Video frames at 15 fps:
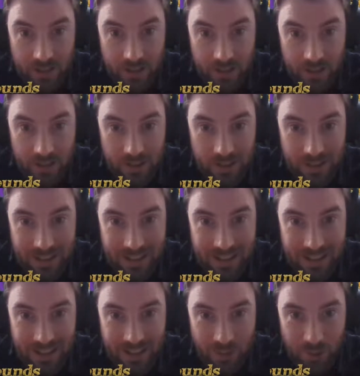
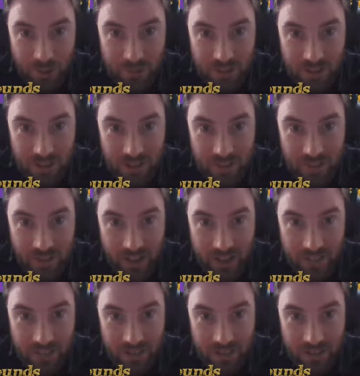However, that
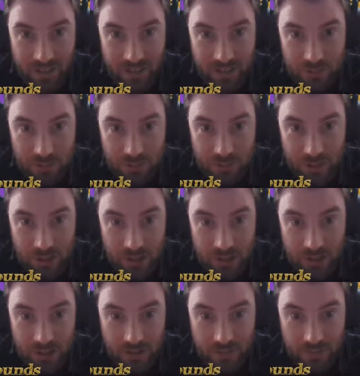thing is
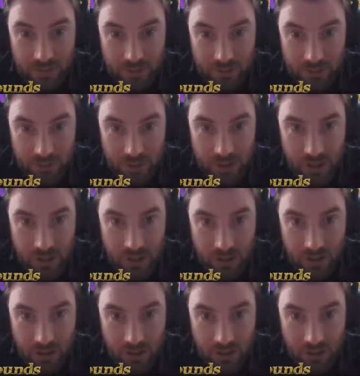really frustrating.
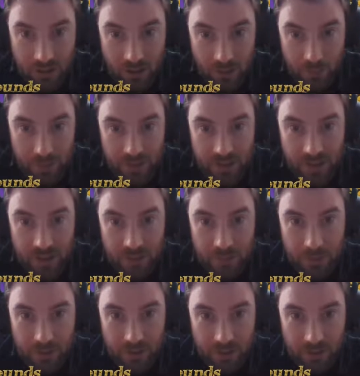Oh, we can kill it
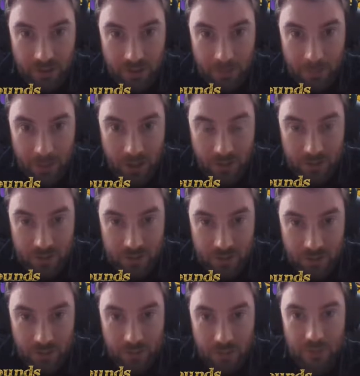with our hero power,
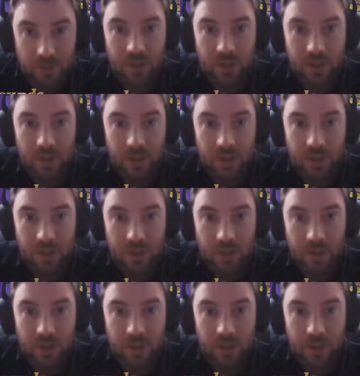so